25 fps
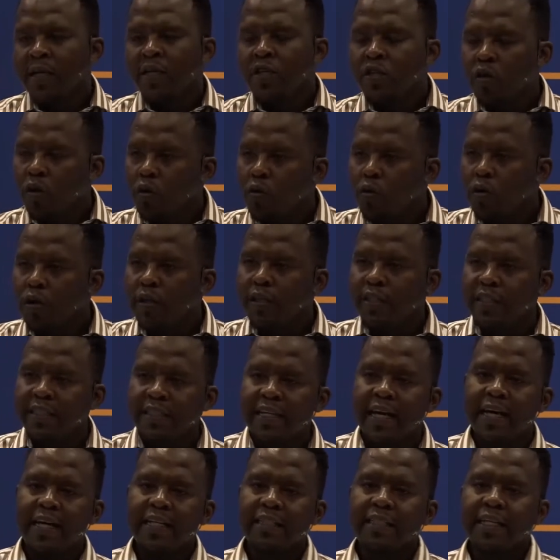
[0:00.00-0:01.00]
So all of these
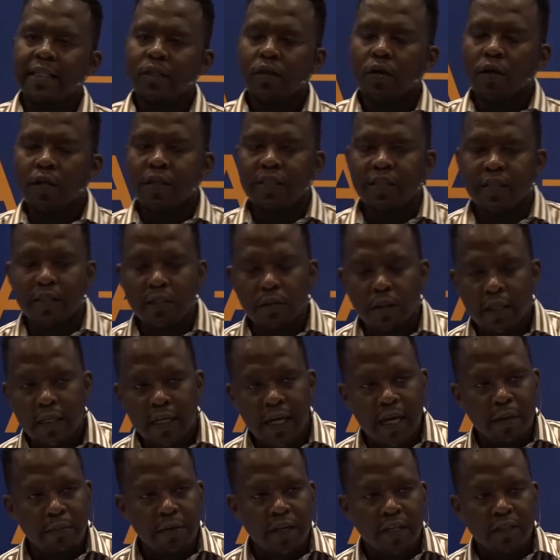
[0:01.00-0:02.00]
kind of technologies
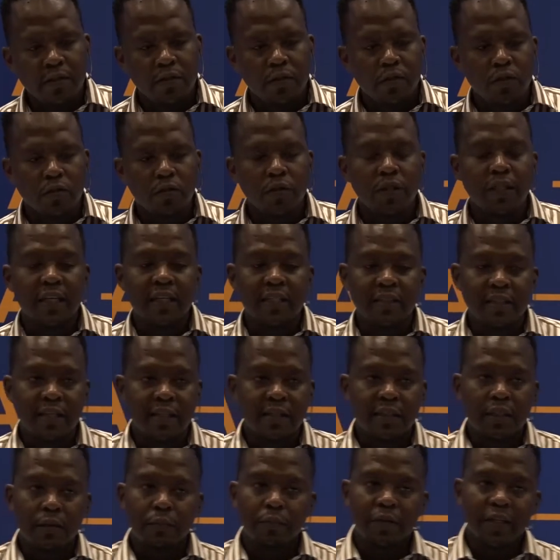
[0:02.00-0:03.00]
enable us to do things
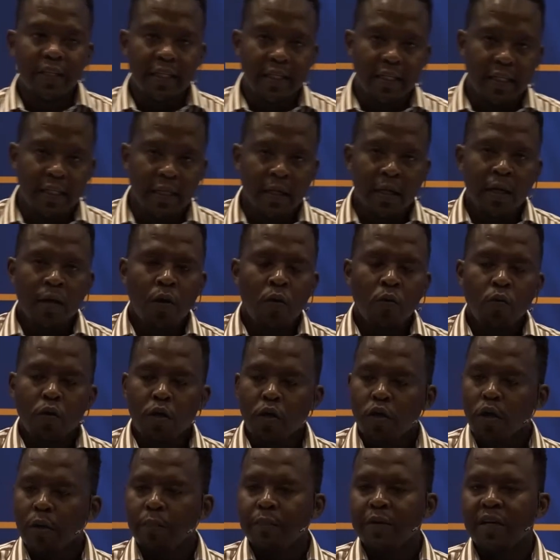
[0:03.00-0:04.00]
that typically
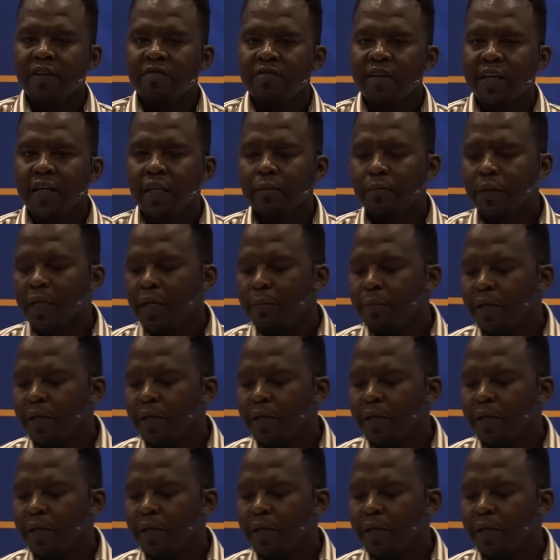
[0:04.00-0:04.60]
would not be available.